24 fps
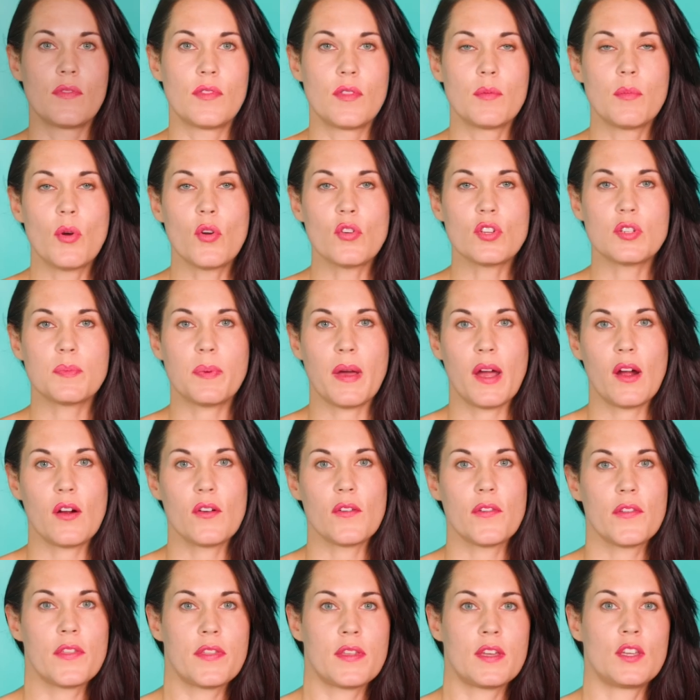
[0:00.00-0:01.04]
The most
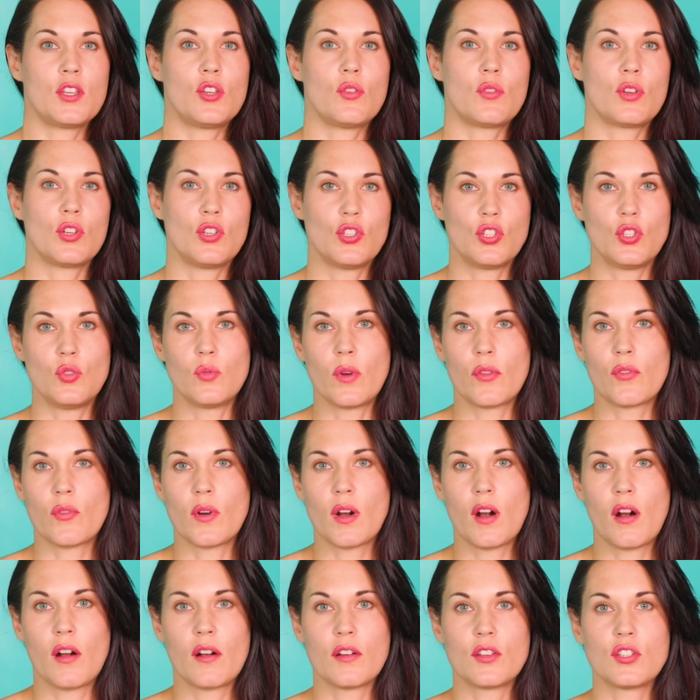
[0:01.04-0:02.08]
powerful thing you can do with
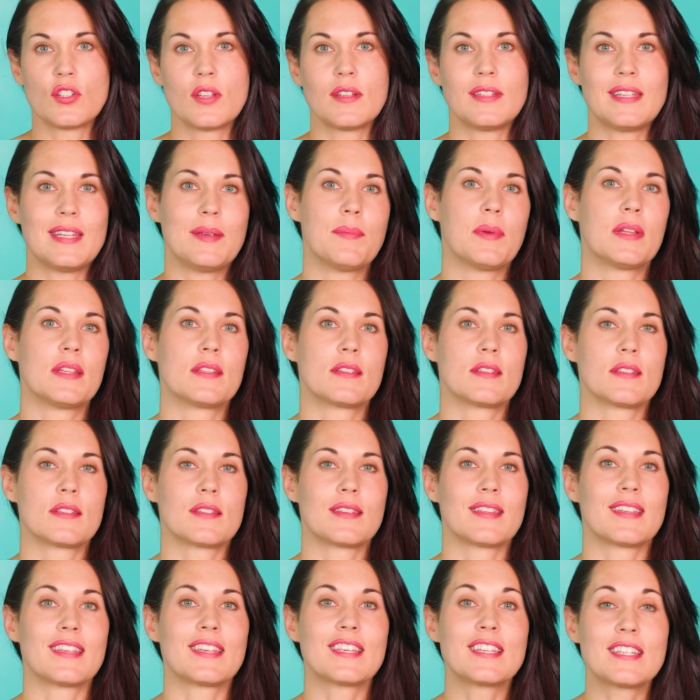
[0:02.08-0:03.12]
regards to demons is
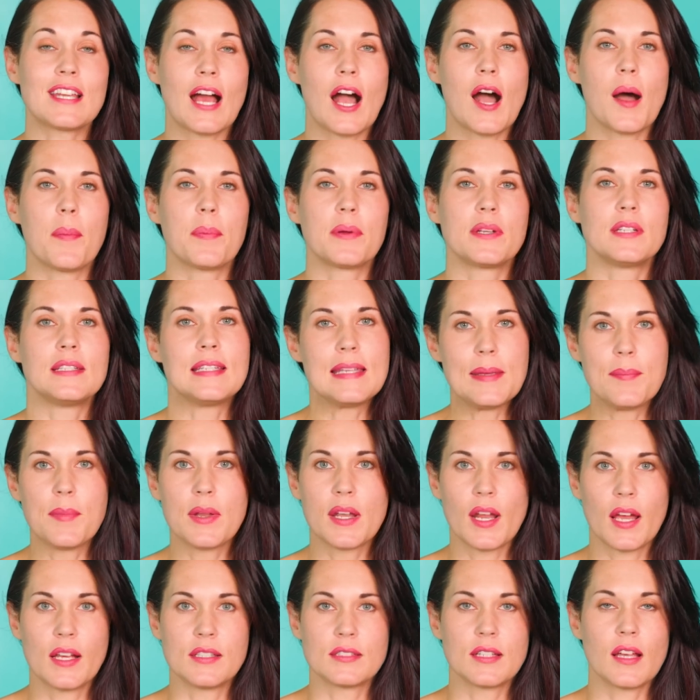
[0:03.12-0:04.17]
to stop
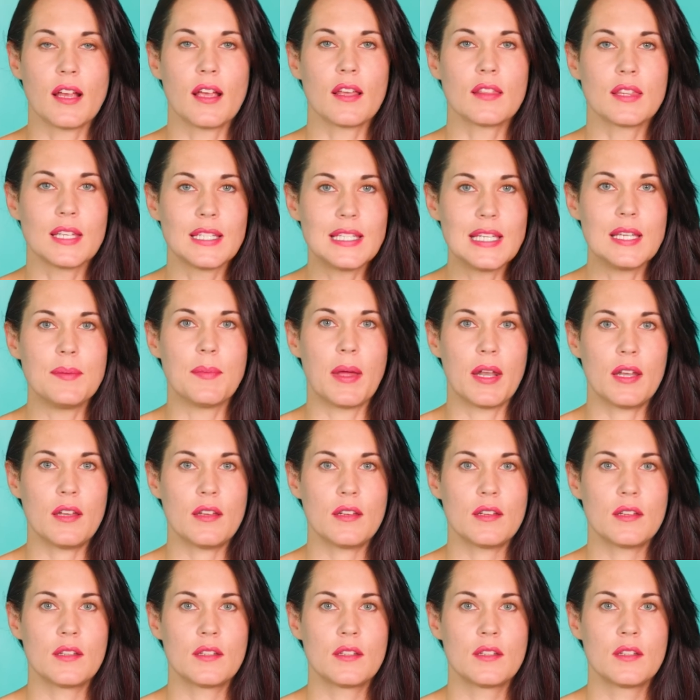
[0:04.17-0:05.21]
demonizing the demon.
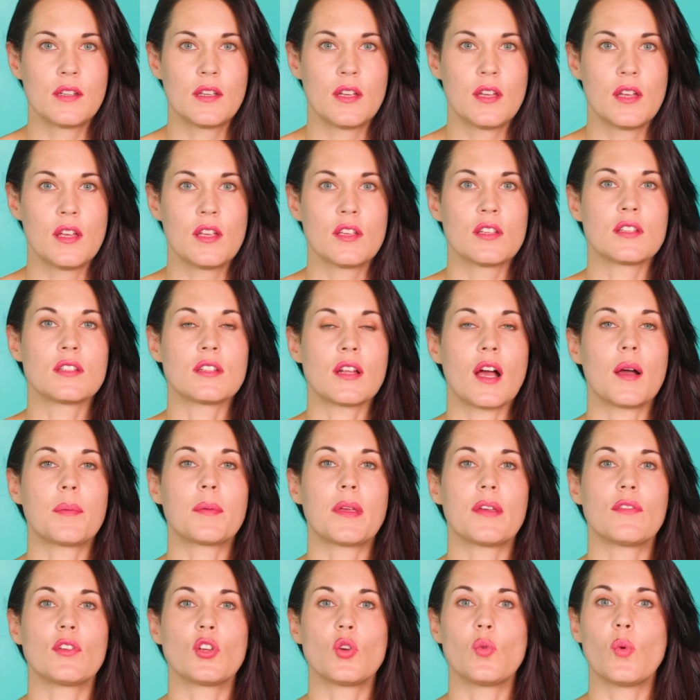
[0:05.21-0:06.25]
Stop
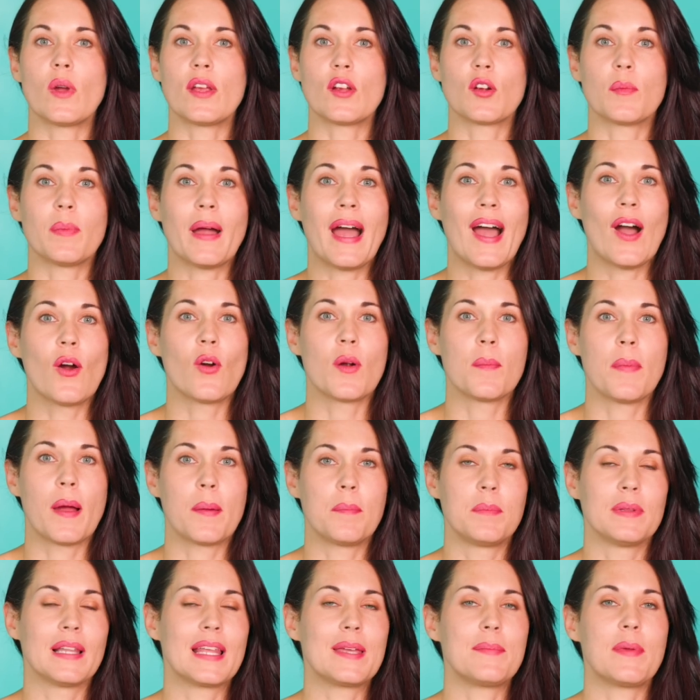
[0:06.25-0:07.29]
giving away your power by
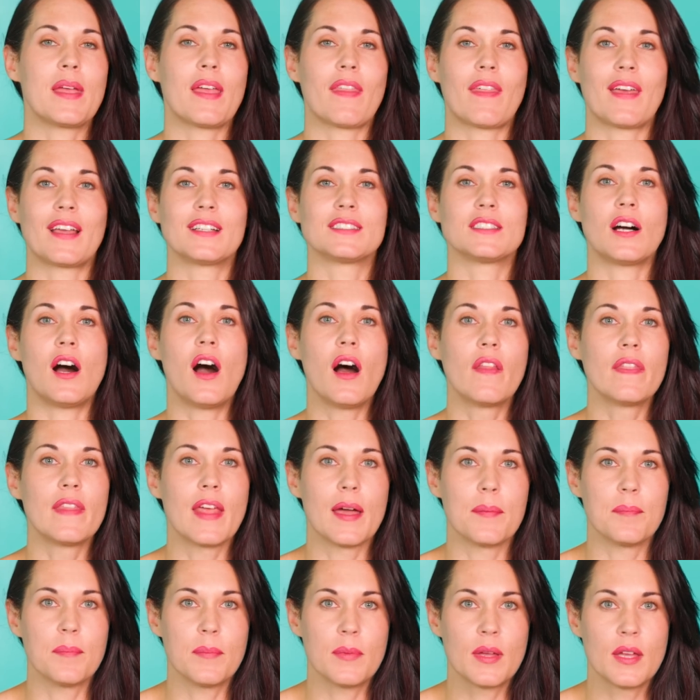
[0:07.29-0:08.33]
blaming things on
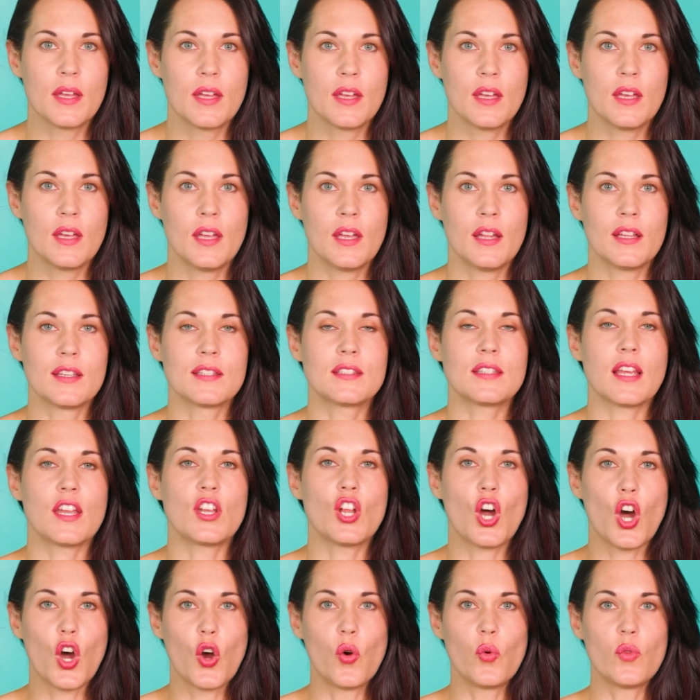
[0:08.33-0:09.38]
them.
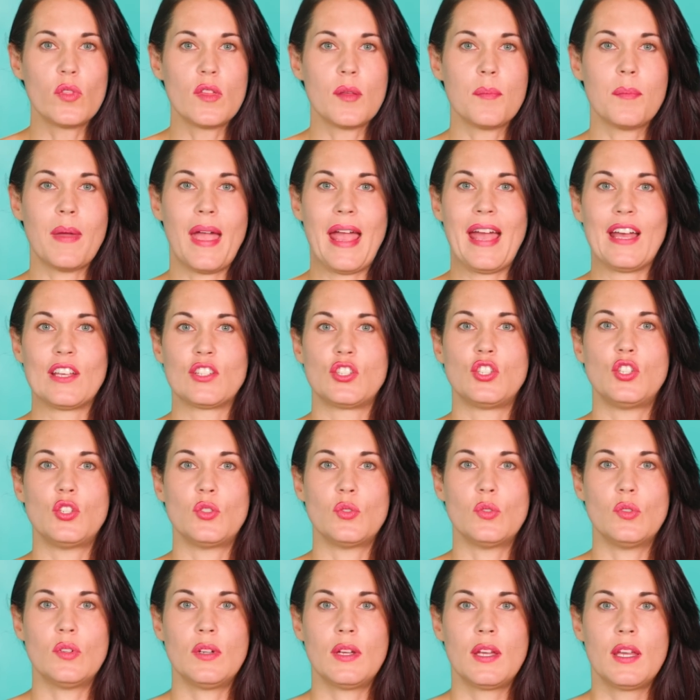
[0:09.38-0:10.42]
Instead, own them as
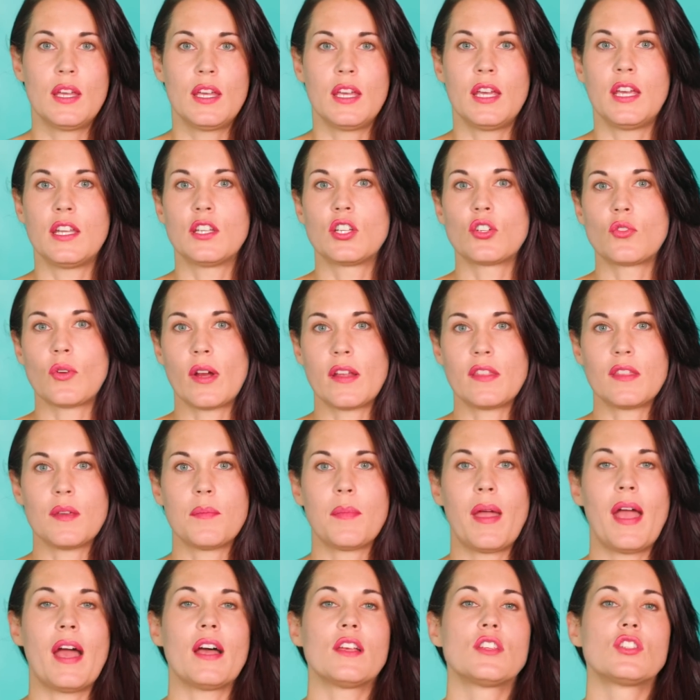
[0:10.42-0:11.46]
you. Integrate
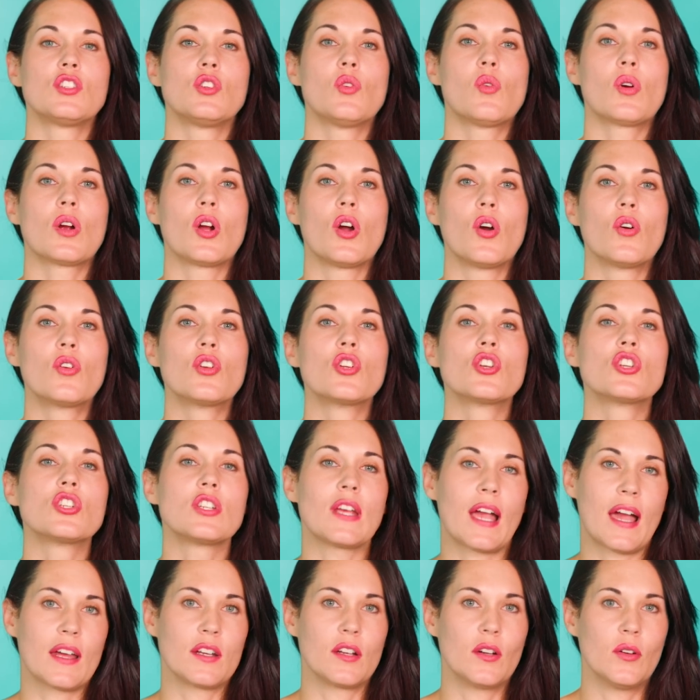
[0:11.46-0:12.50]
them as your own
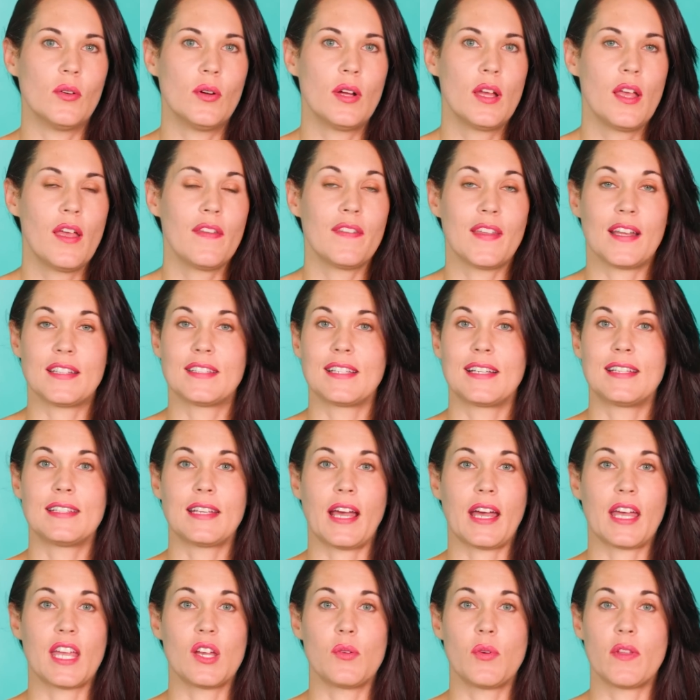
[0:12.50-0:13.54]
shadow. That's
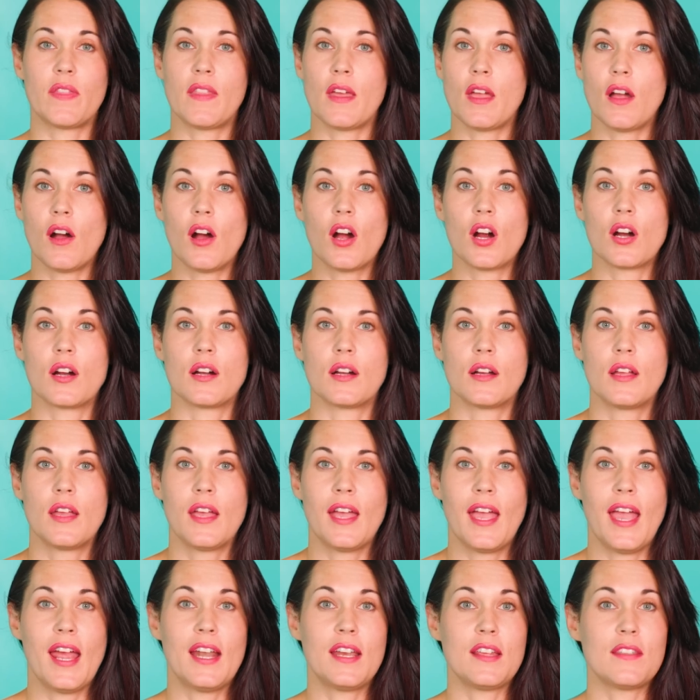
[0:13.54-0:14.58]
exactly what they are.
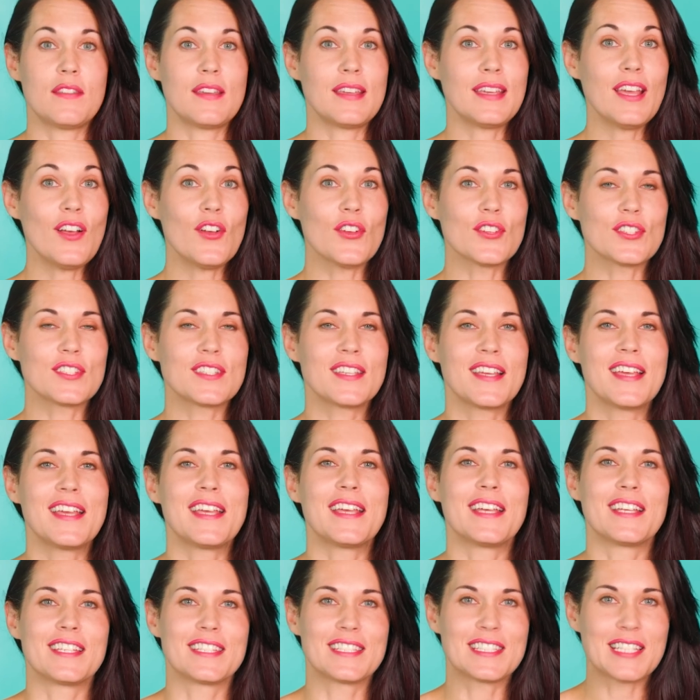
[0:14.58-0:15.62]
Anything else
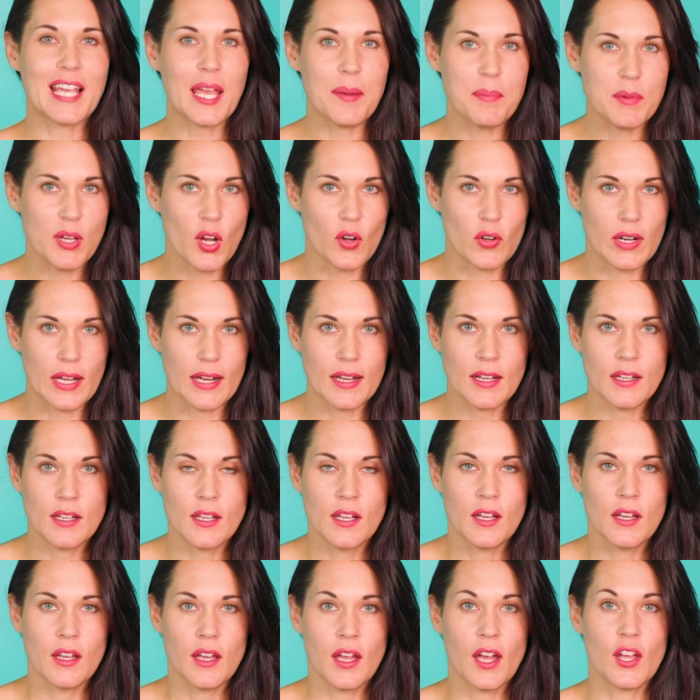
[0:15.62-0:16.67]
is scapegoating.
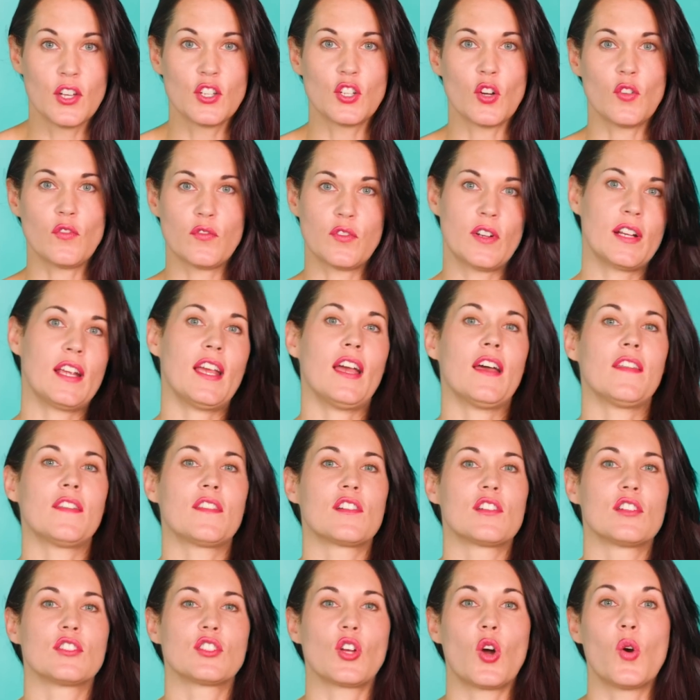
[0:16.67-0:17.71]
And don't forget,
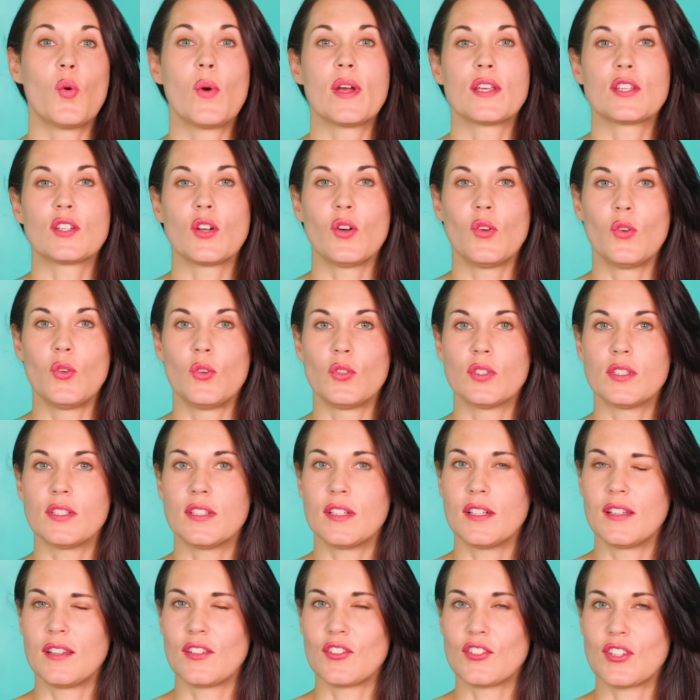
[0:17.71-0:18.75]
there is always gold
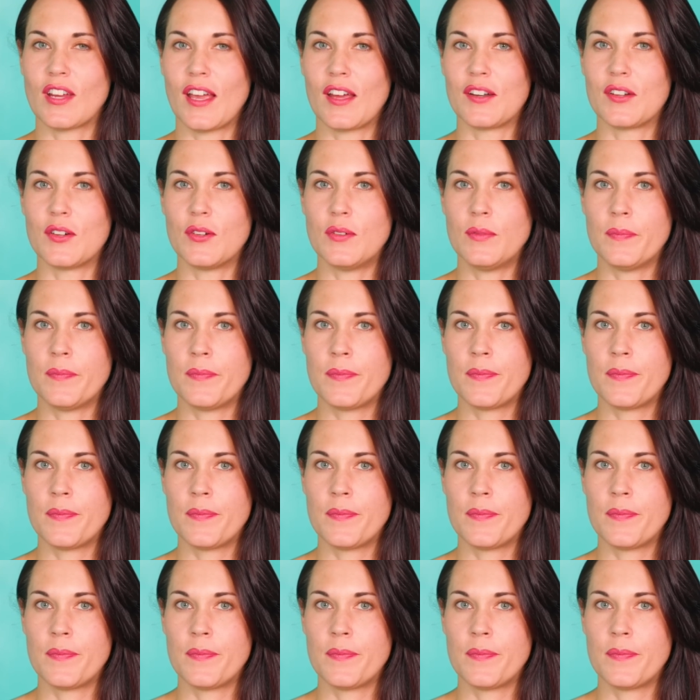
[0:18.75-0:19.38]
in the shadow.